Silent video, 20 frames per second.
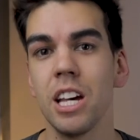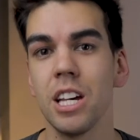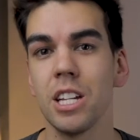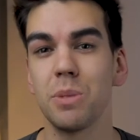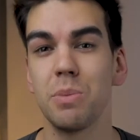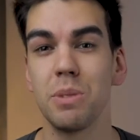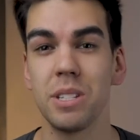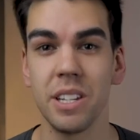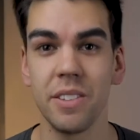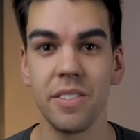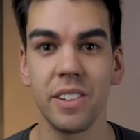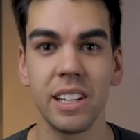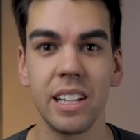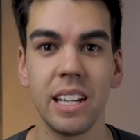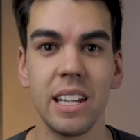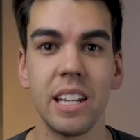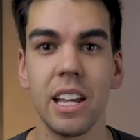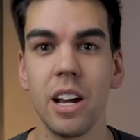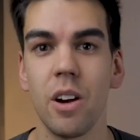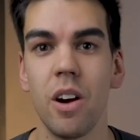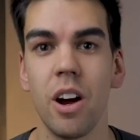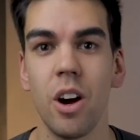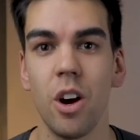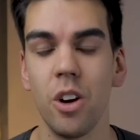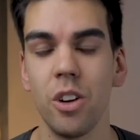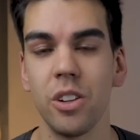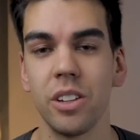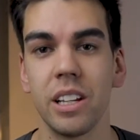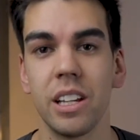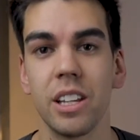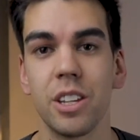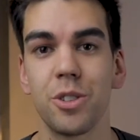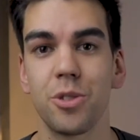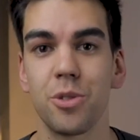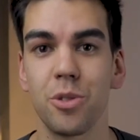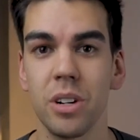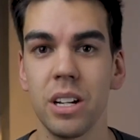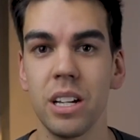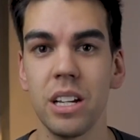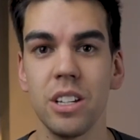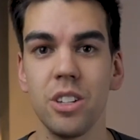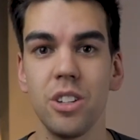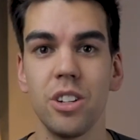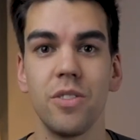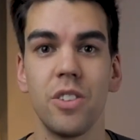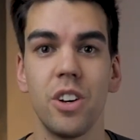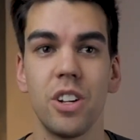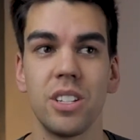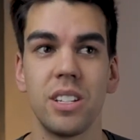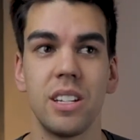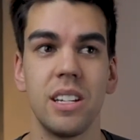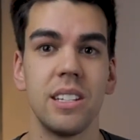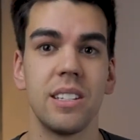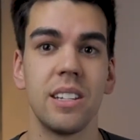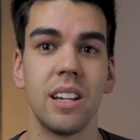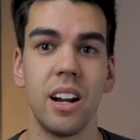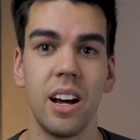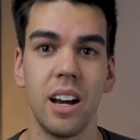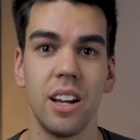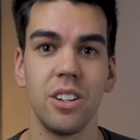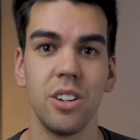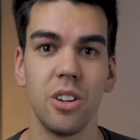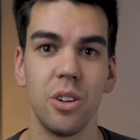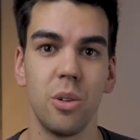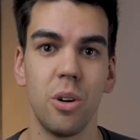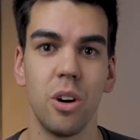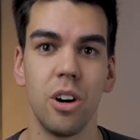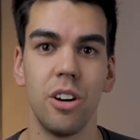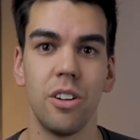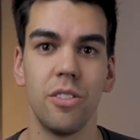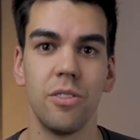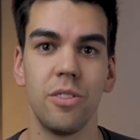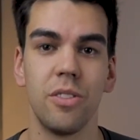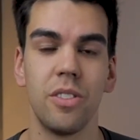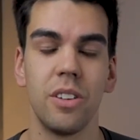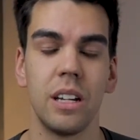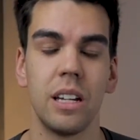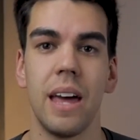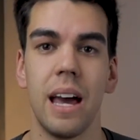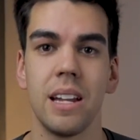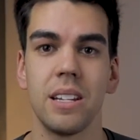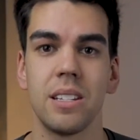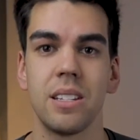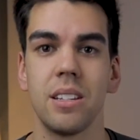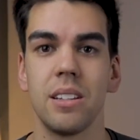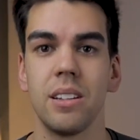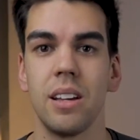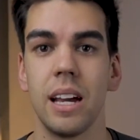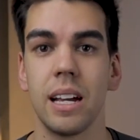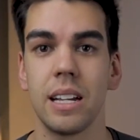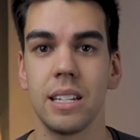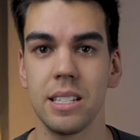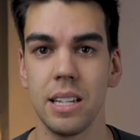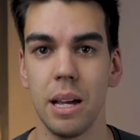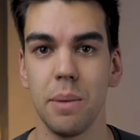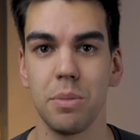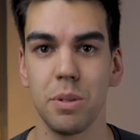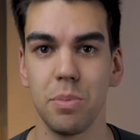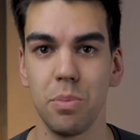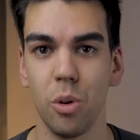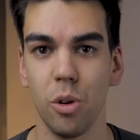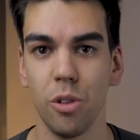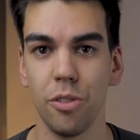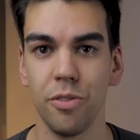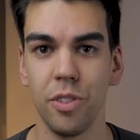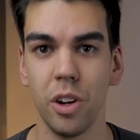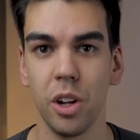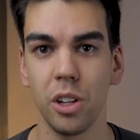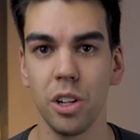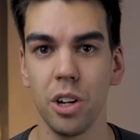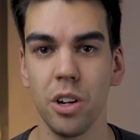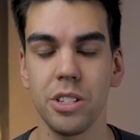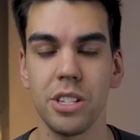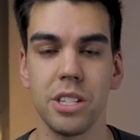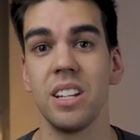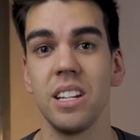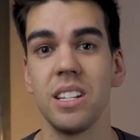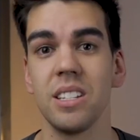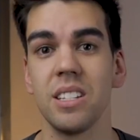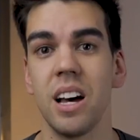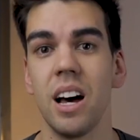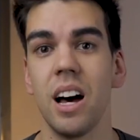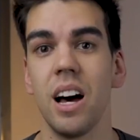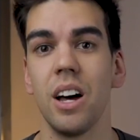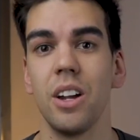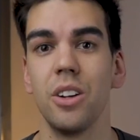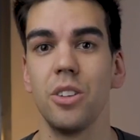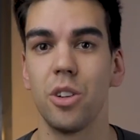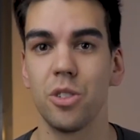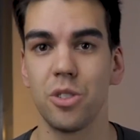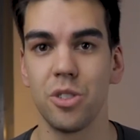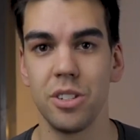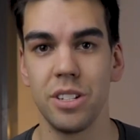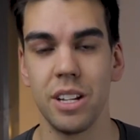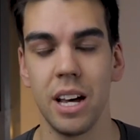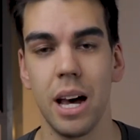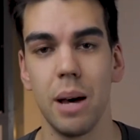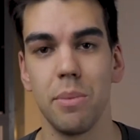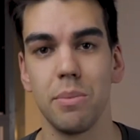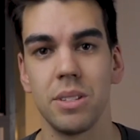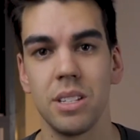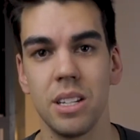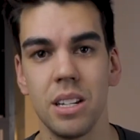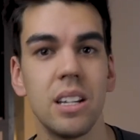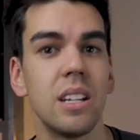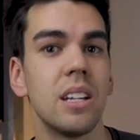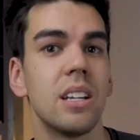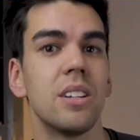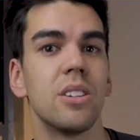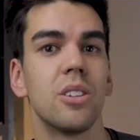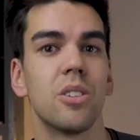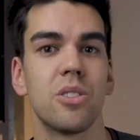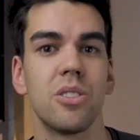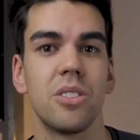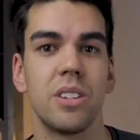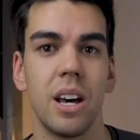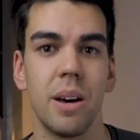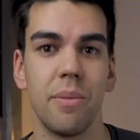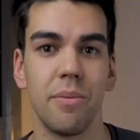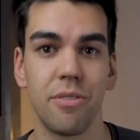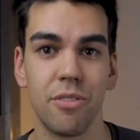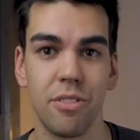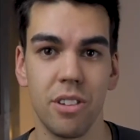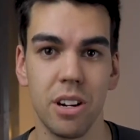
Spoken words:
Specifically, there are only 3 universities that I know of that accept portfolios. These are Notre, Sydney, Notre,